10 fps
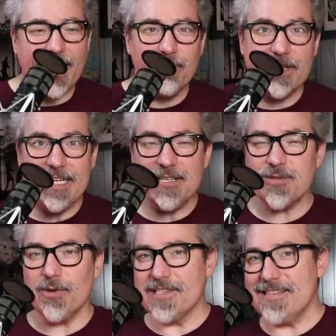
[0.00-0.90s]
leaning
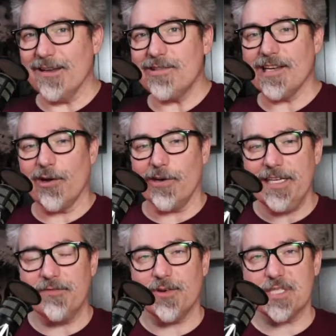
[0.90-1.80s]
towards Delta
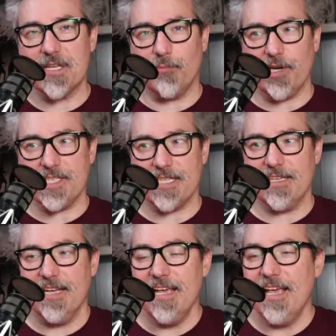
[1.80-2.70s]
Green for some reason.
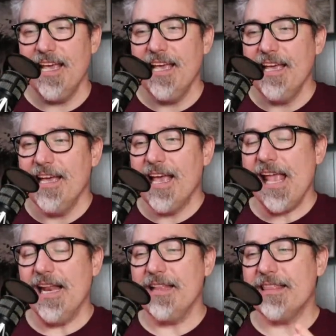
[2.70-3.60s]

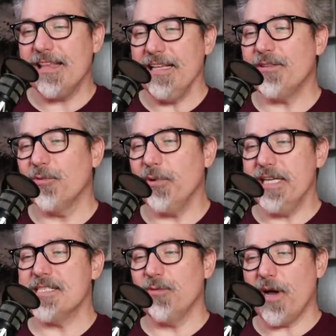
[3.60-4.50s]
And I think the
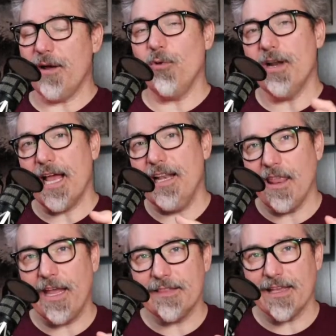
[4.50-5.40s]
reason why, one, I
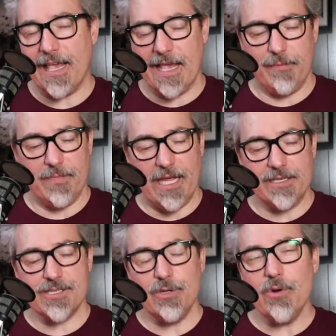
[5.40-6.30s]
like the game,
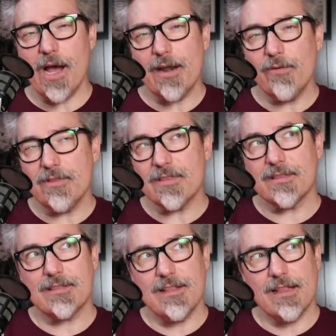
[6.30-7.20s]
and two, I
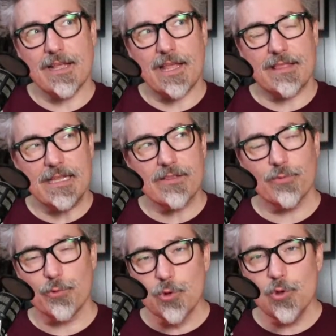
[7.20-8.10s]
think the
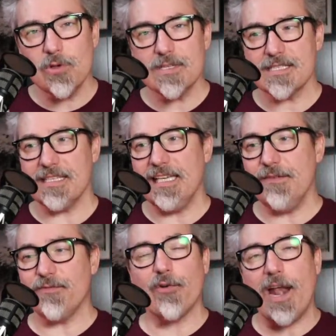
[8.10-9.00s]
rules
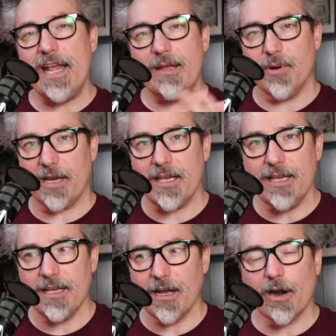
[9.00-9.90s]
for
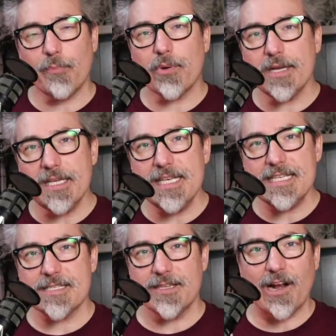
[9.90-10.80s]
anybody are pretty
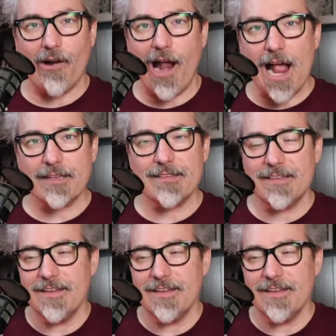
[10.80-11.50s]
easily grokked.